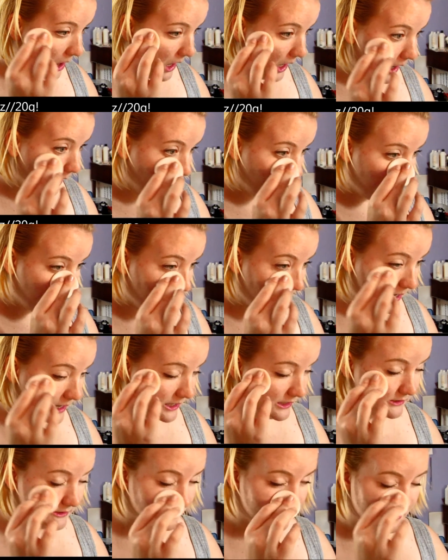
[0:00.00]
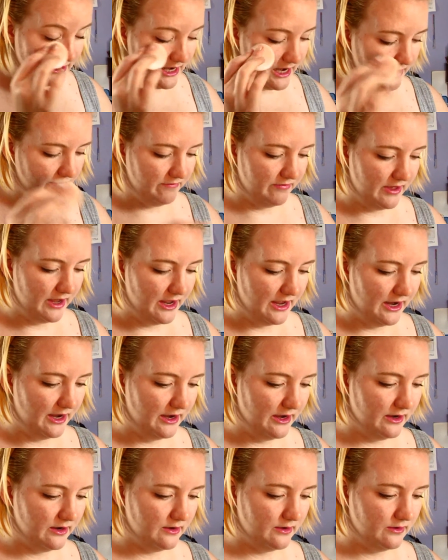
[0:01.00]
And it doesn't have that,
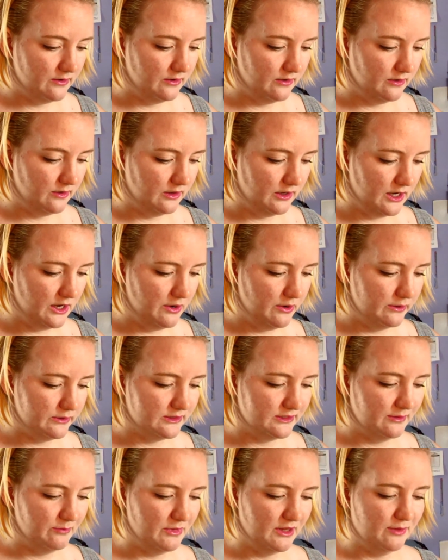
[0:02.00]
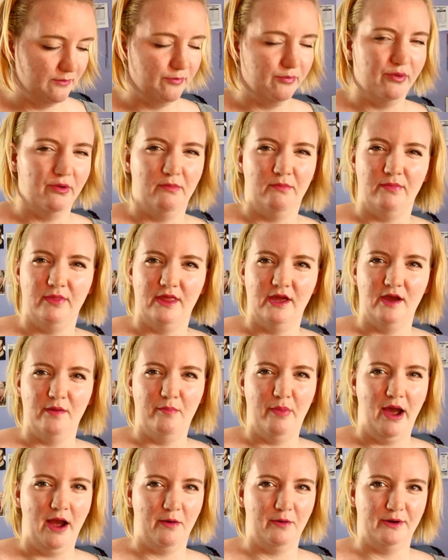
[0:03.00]
you know how some of the
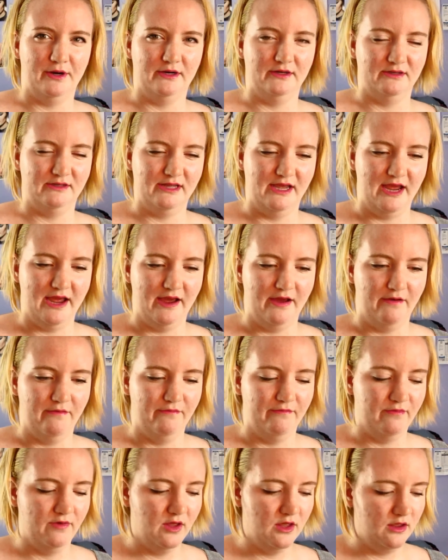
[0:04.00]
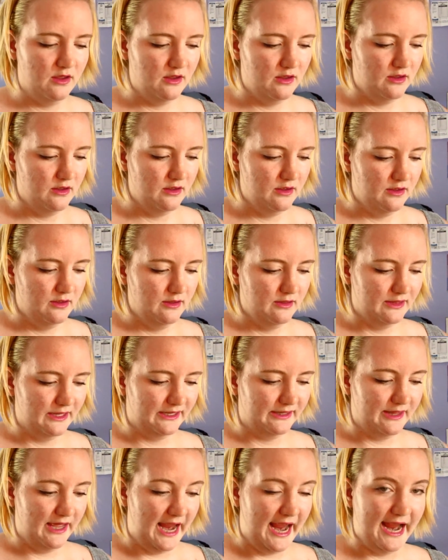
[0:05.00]
powders, they have
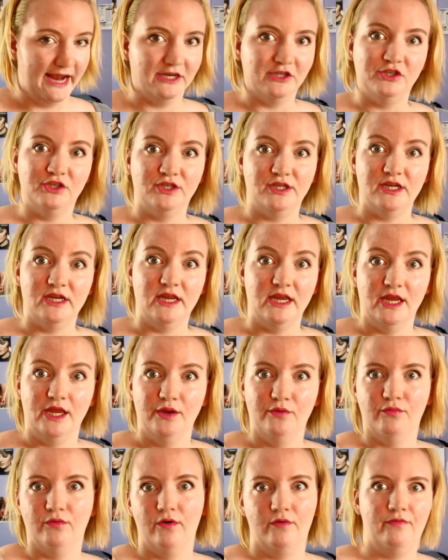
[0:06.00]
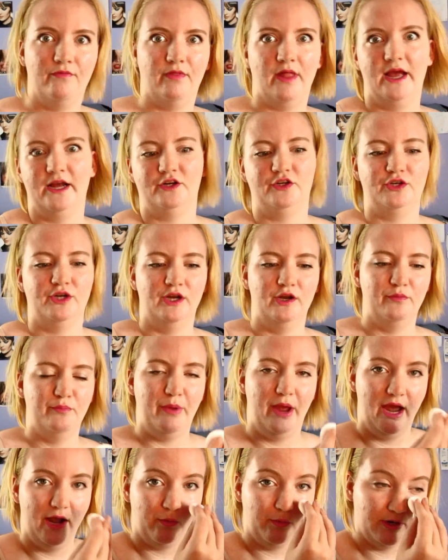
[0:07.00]
like the HD reflection
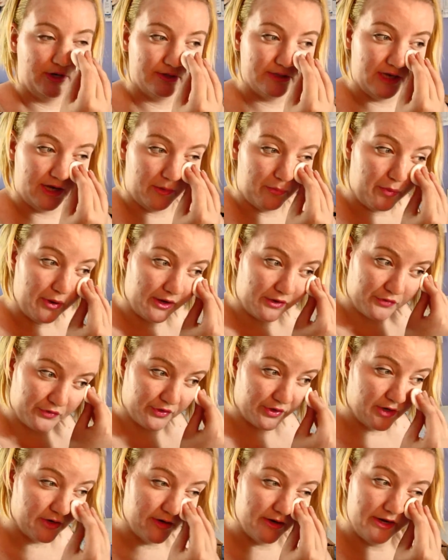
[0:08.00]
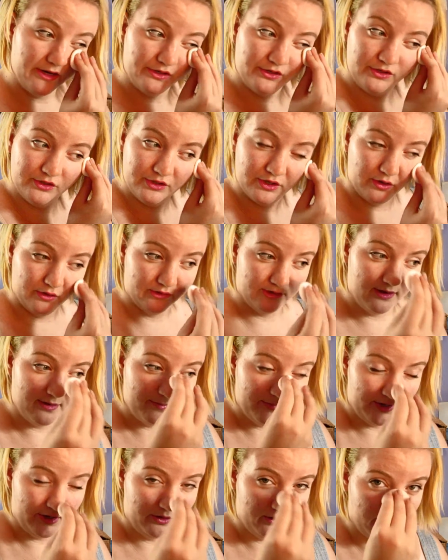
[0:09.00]
back when you take a picture, it shows
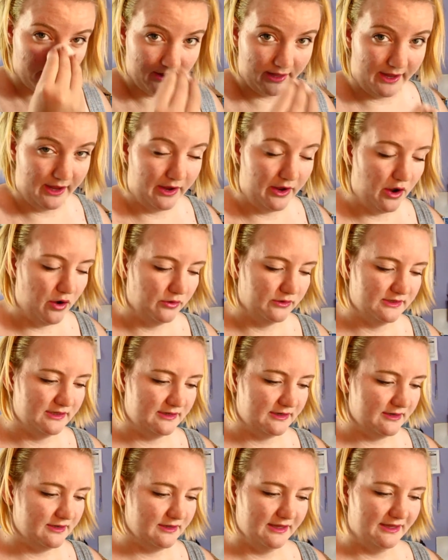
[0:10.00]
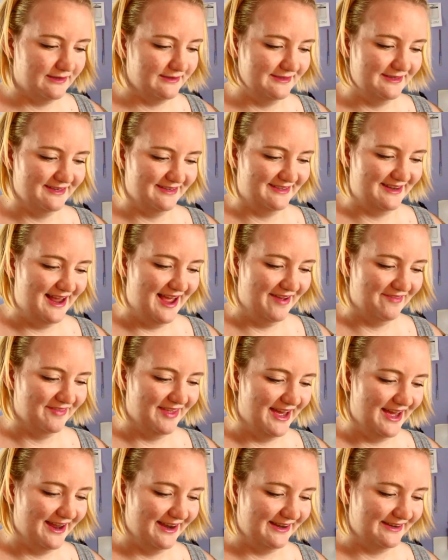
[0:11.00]
up and you look like a ghost. This doesn't have
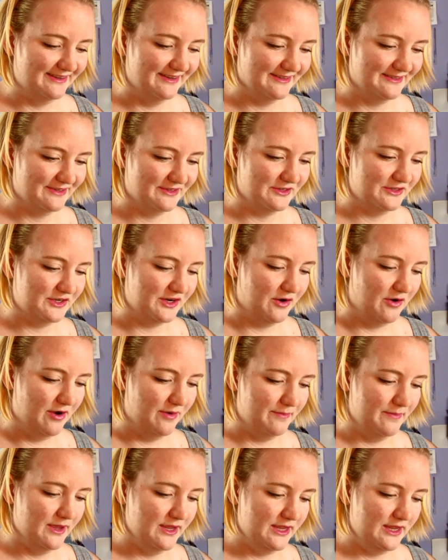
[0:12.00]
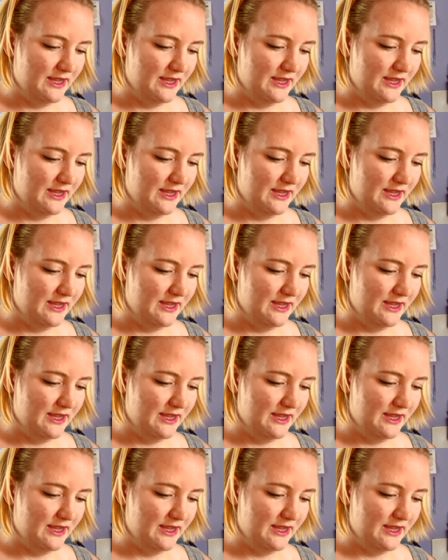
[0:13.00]
that. It doesn't show up